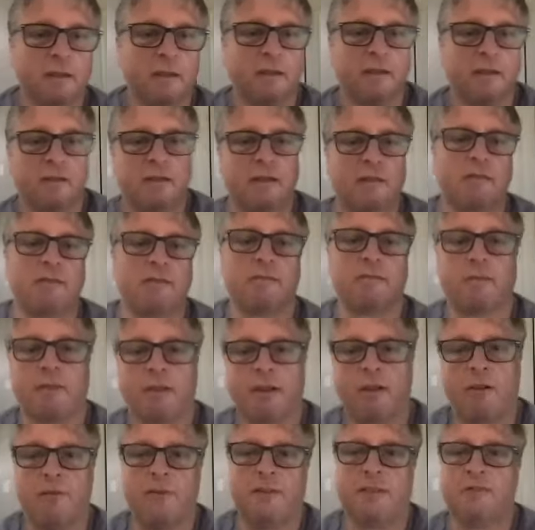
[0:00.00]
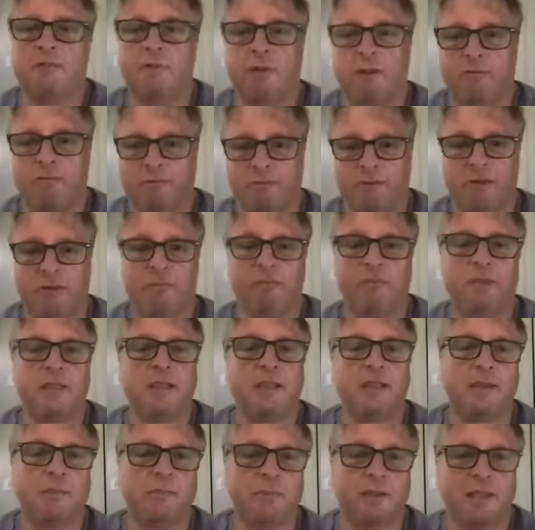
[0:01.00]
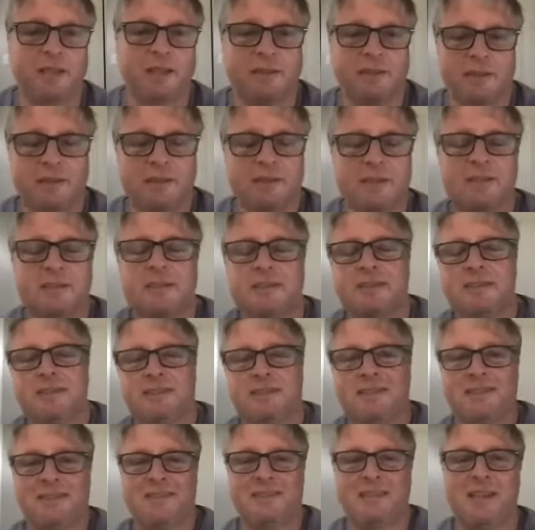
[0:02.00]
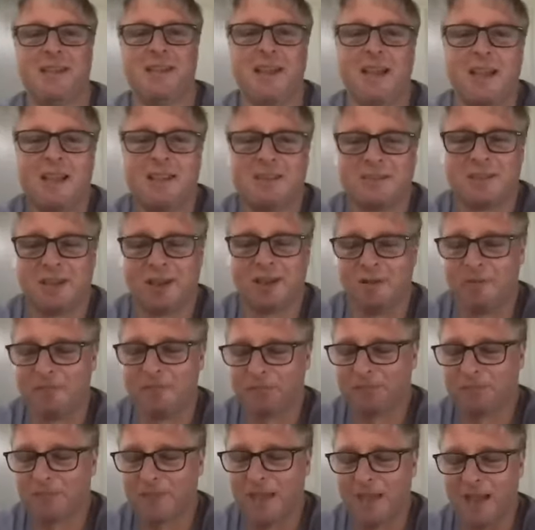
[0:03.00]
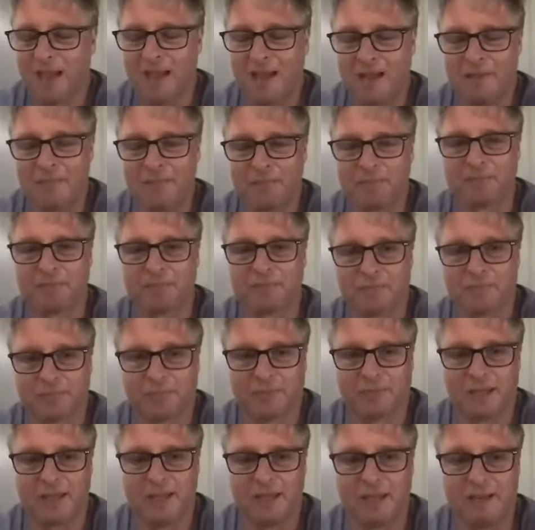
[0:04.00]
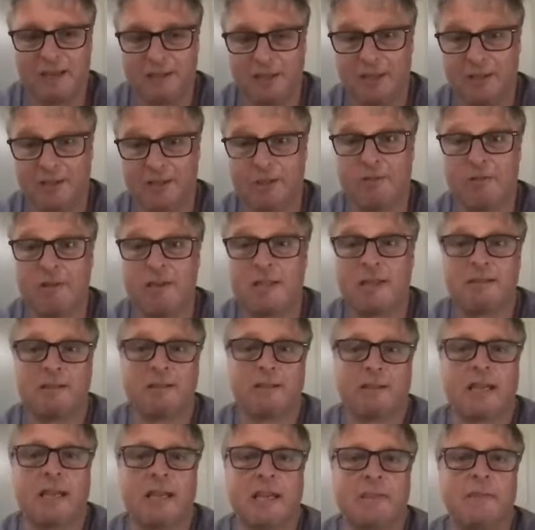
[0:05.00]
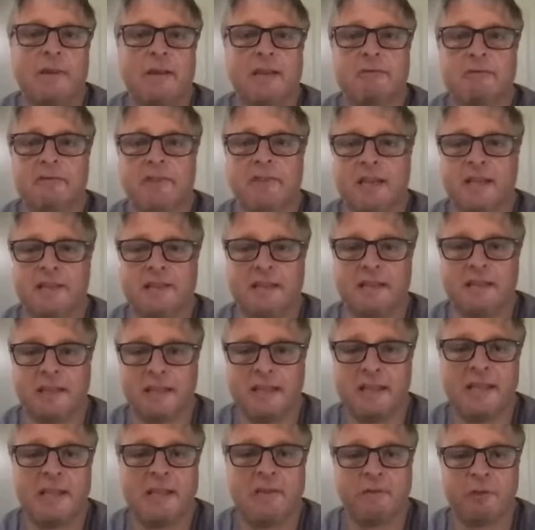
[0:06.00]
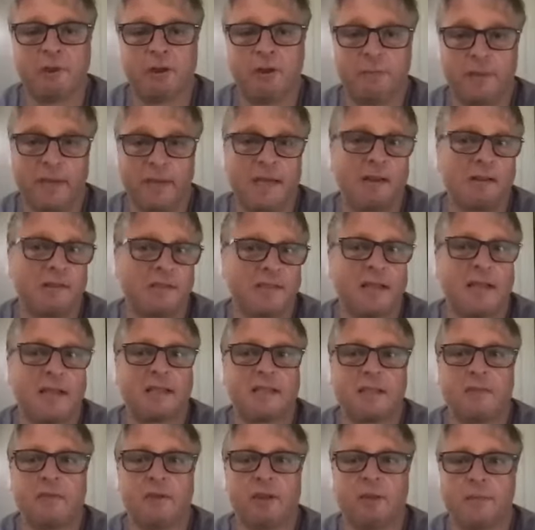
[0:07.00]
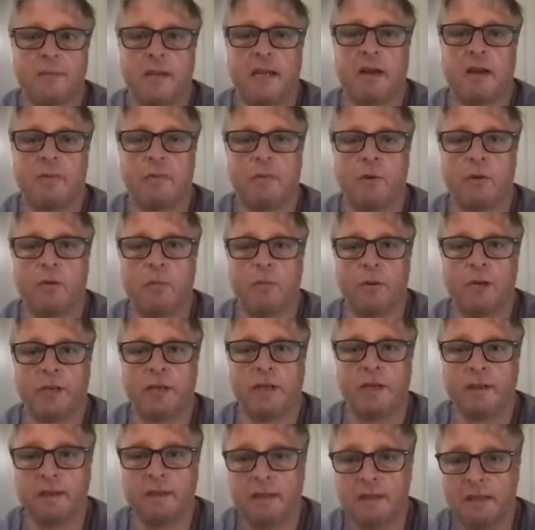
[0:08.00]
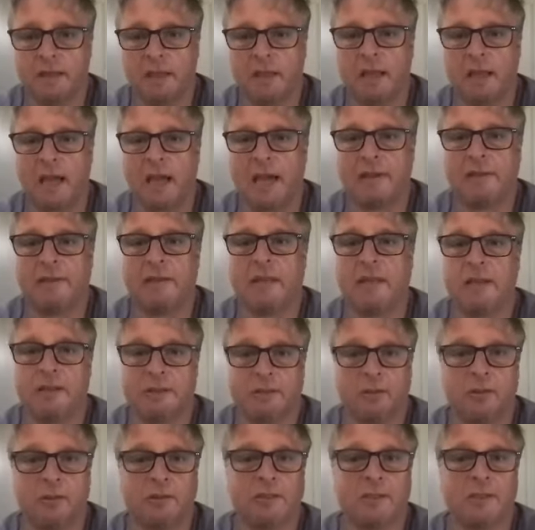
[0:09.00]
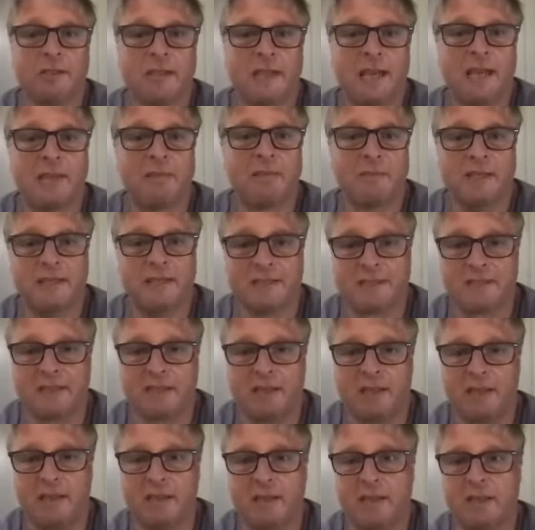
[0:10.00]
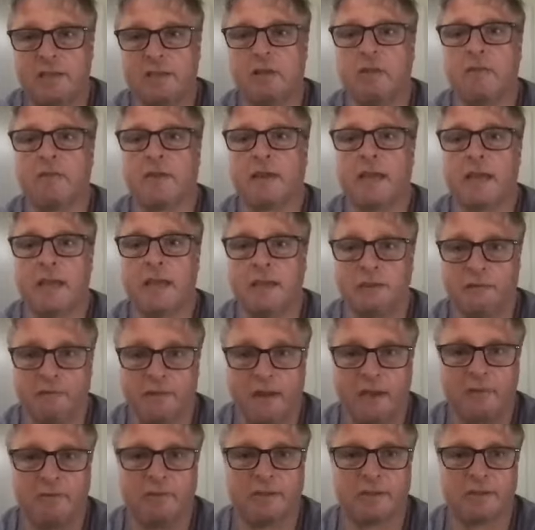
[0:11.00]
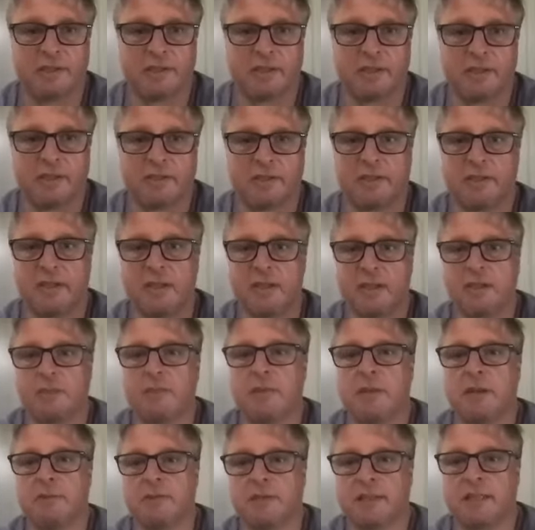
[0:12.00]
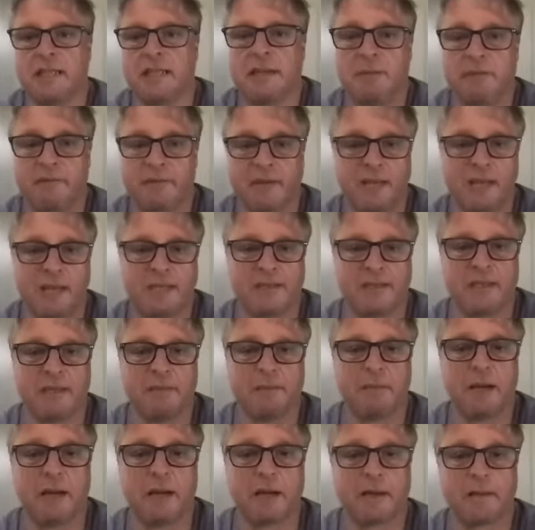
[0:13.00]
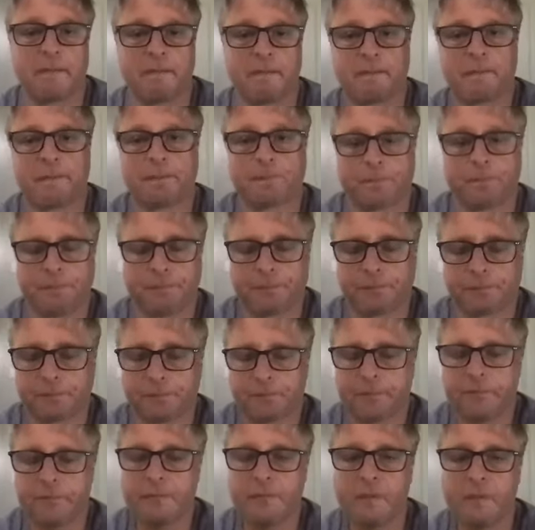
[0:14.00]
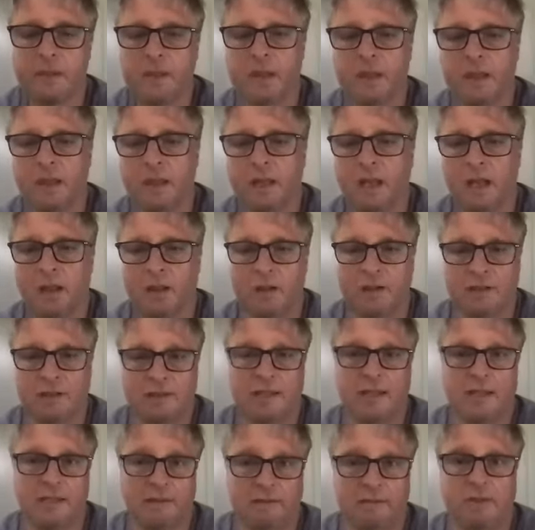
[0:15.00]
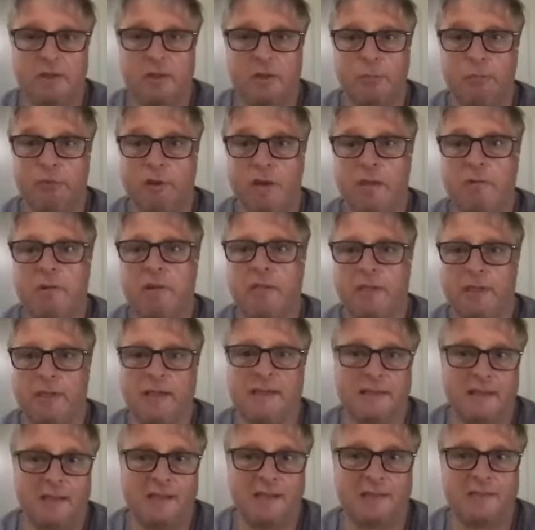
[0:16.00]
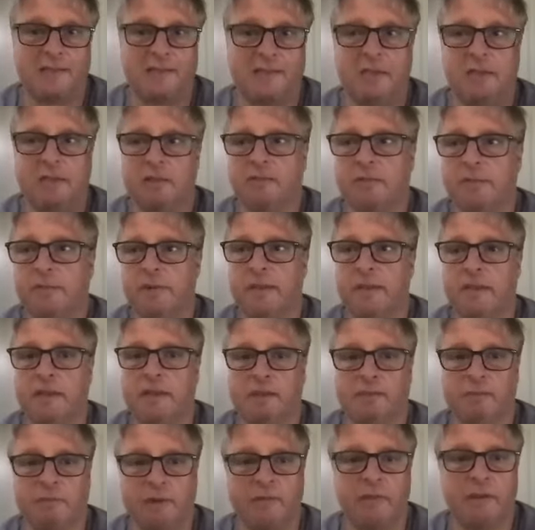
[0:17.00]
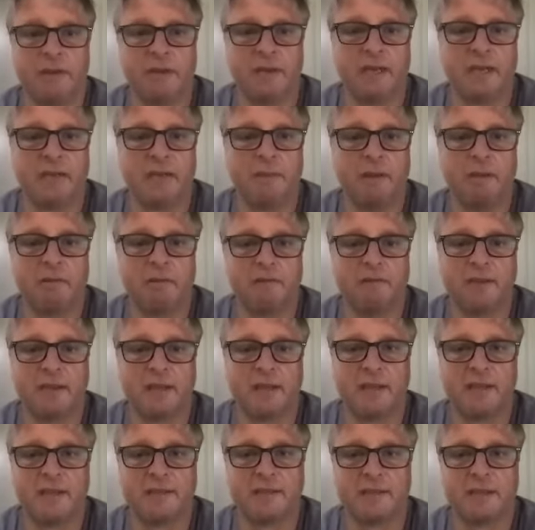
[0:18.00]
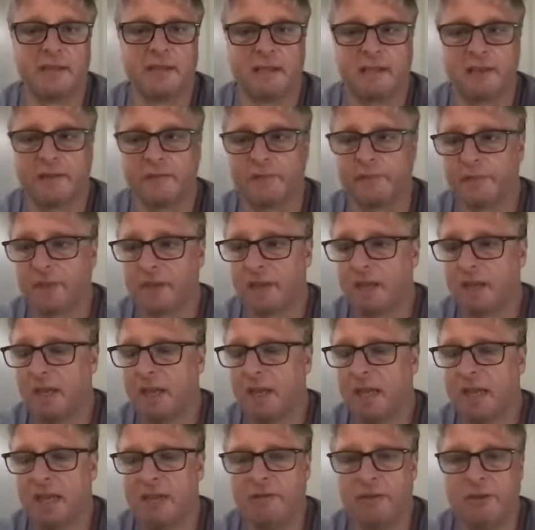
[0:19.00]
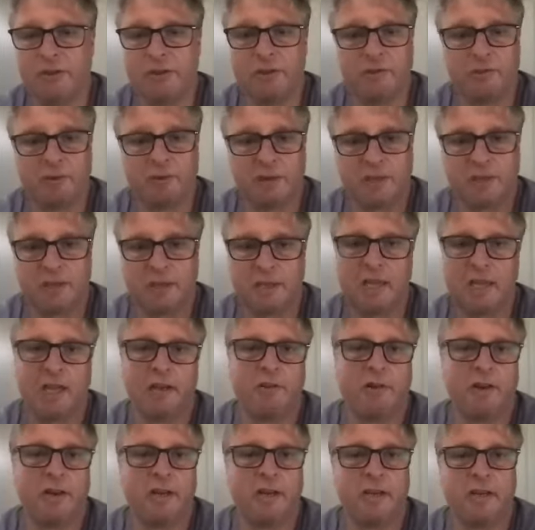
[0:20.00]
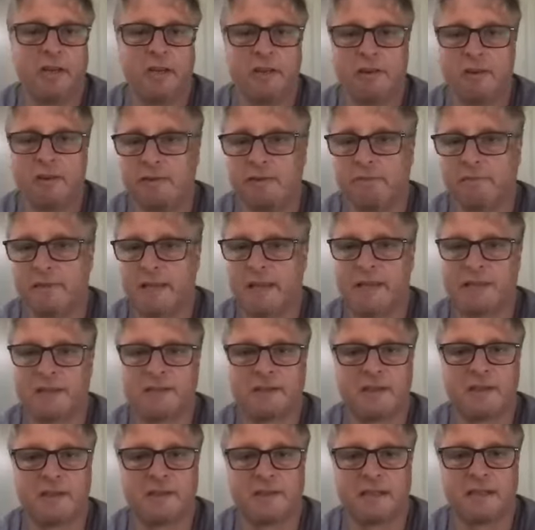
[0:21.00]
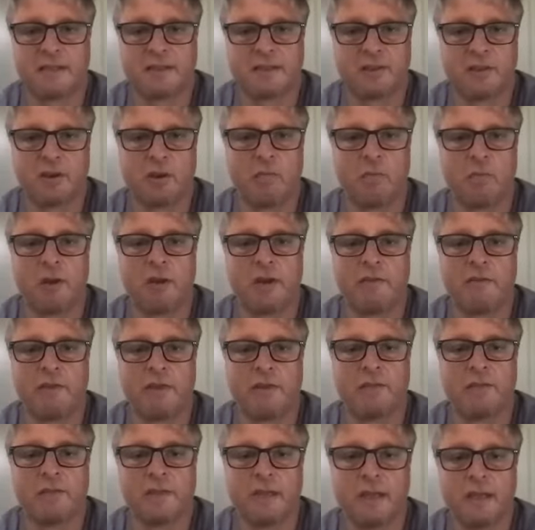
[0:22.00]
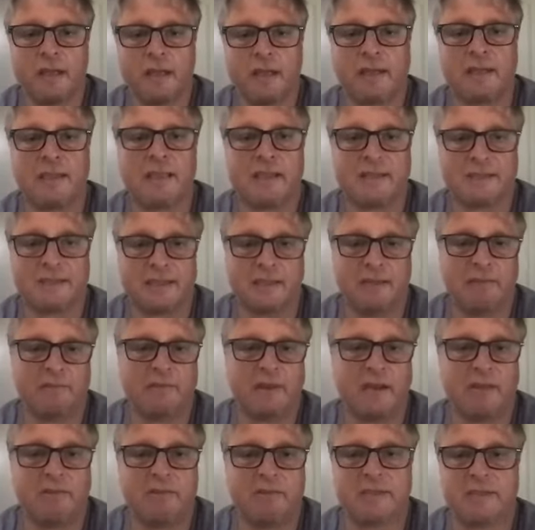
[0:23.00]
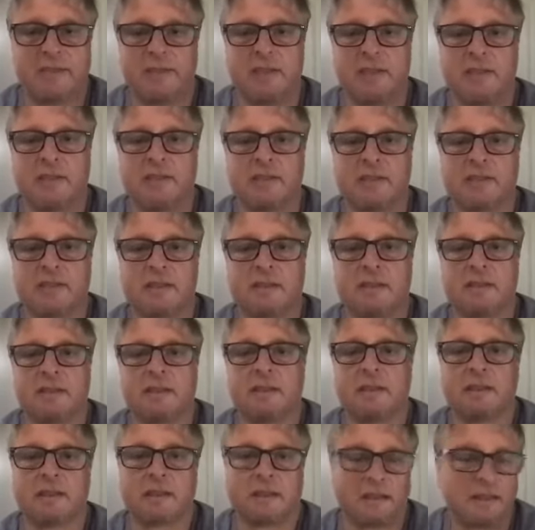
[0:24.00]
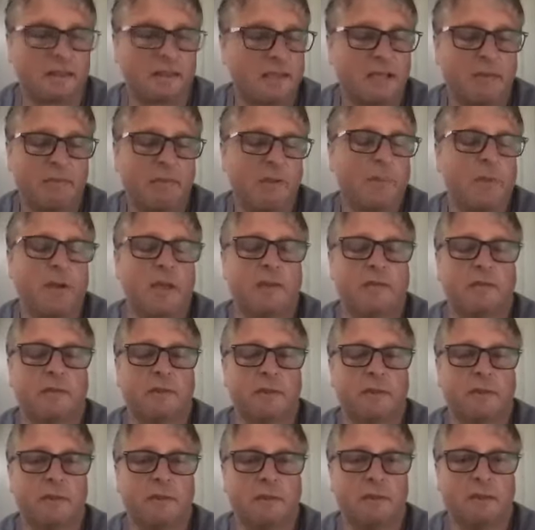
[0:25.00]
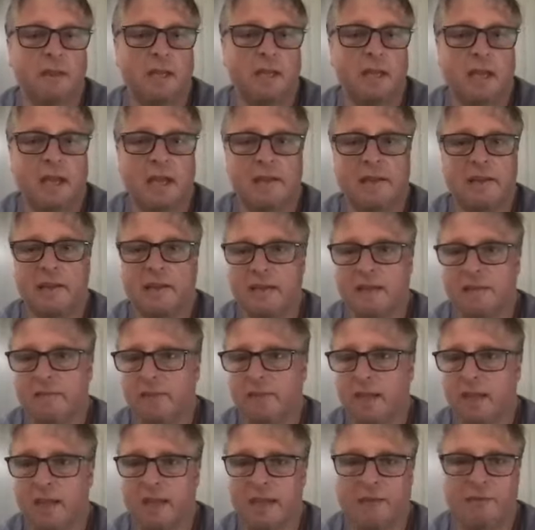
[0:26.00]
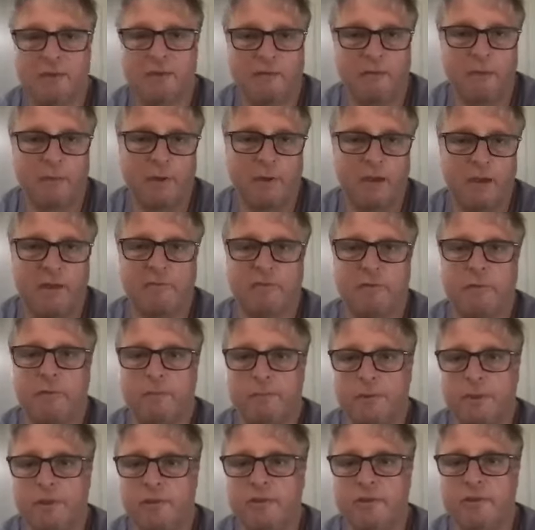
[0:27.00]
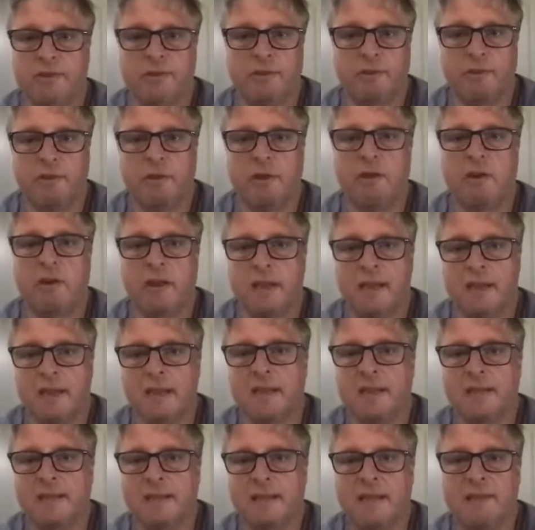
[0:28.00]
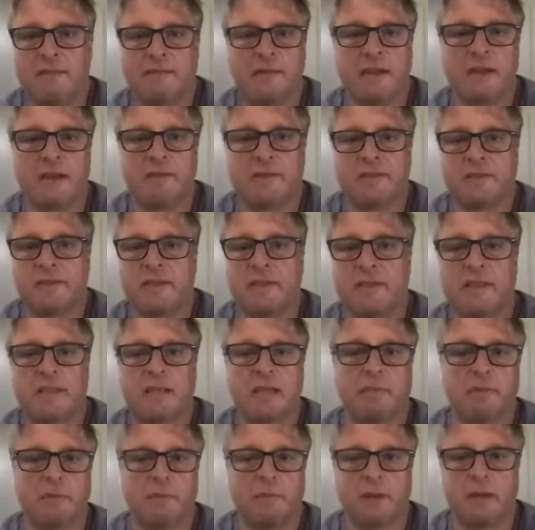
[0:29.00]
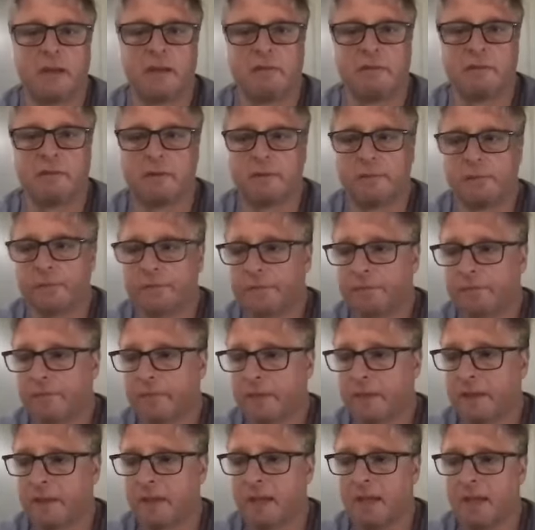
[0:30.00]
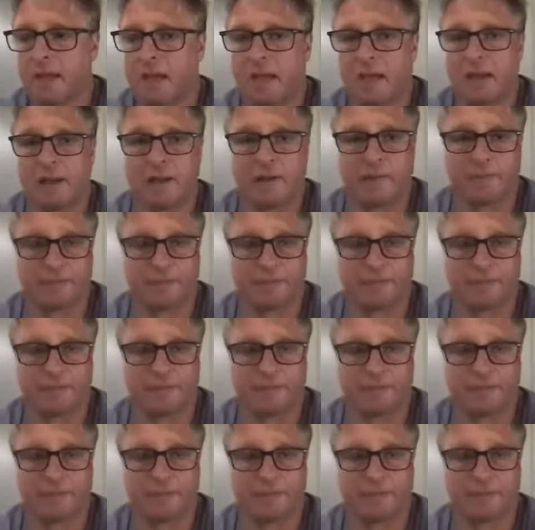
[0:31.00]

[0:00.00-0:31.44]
So obviously I've not completely planned this. That's so your two nightmares with VAT is you've got to pay out tax, you've got to pay out more money. Yep. And then it's also the admin side of getting your VAT receipts to be able to claim the VAT back. those are like two primary things I see of being a bit of a nightmare with VAT. Like if you're doing RA, going Asda, Tesco, whatever, getting your VAT receipts can be painful. And like, even if you're buying from Boots, doing RA again, getting a VAT receipt can be painful. All right.